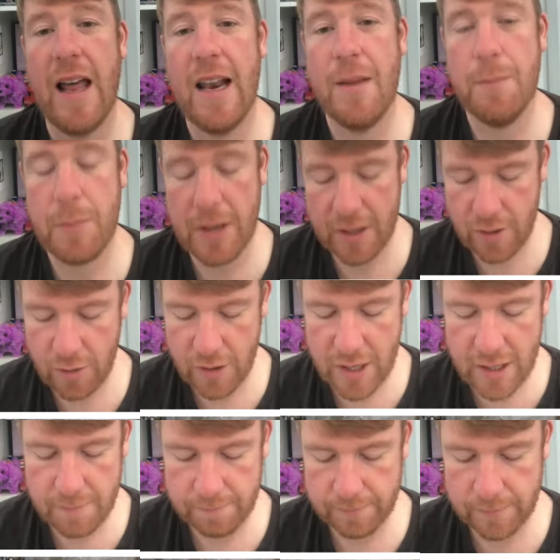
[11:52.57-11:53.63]
Olympic coin
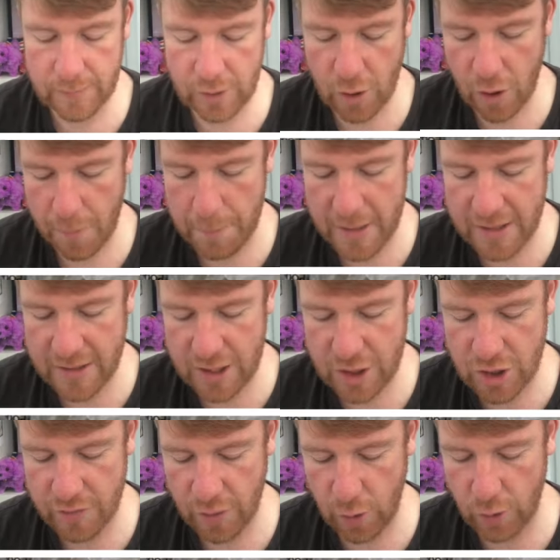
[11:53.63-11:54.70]
got a mintage
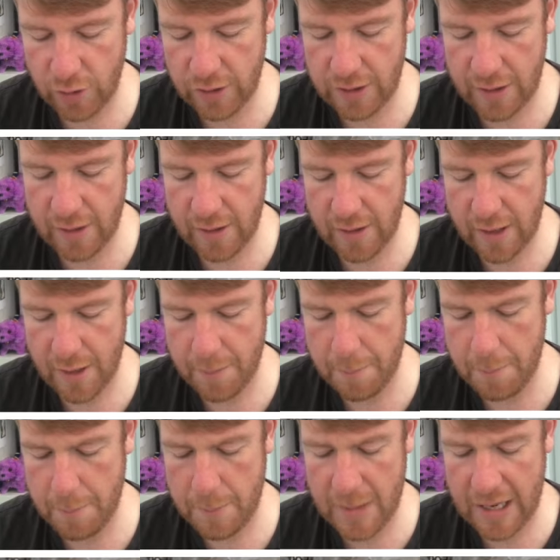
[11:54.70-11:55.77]
of under
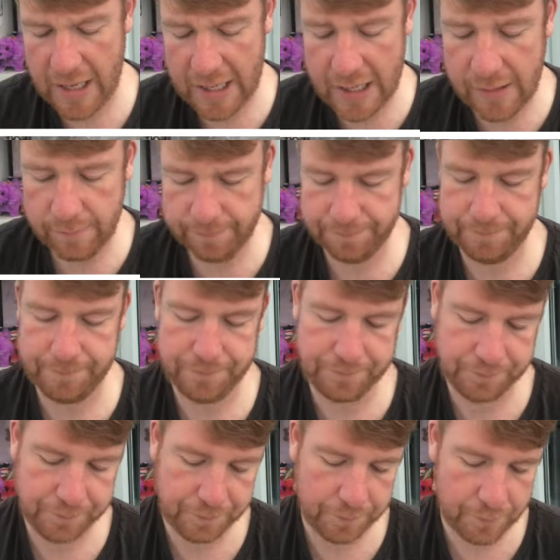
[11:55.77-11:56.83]
£1 million,
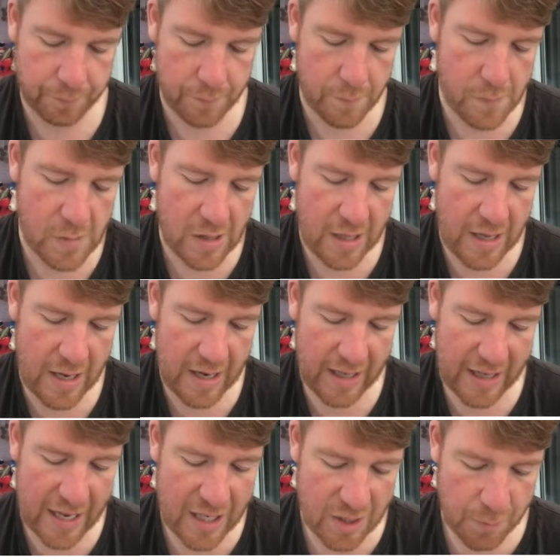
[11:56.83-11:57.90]
and
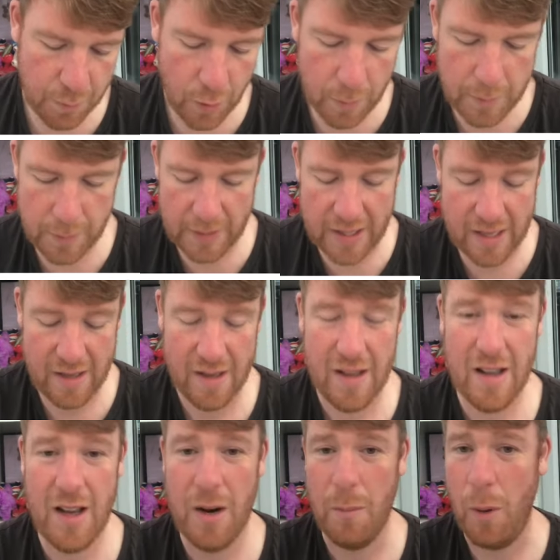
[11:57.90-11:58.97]
again it's probably
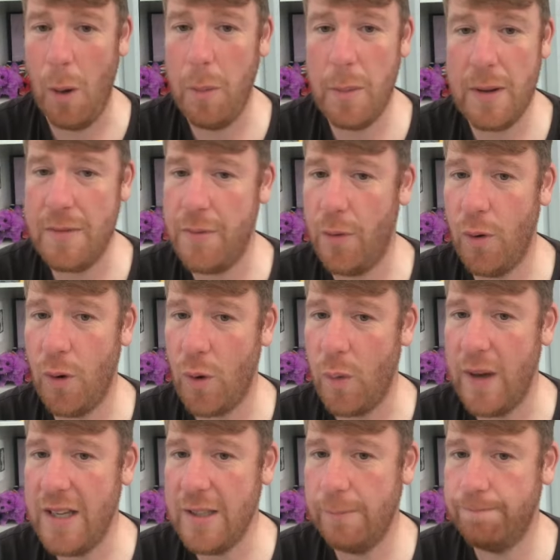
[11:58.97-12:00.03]

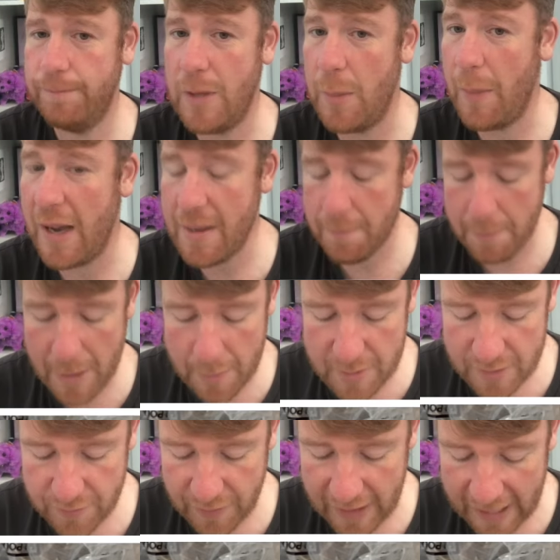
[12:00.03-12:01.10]
£4. You might, maybe
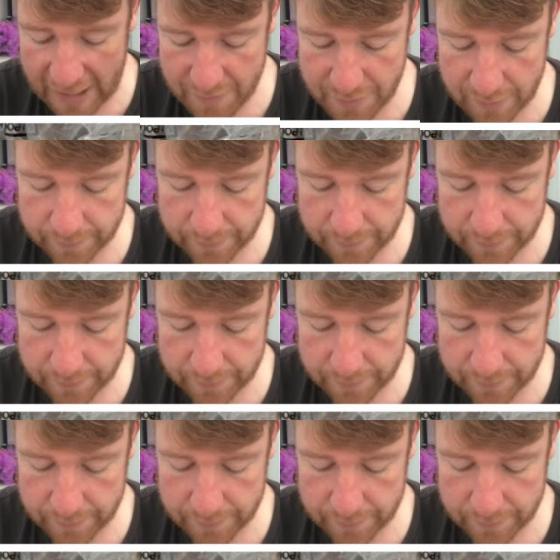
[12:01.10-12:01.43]
it's 5.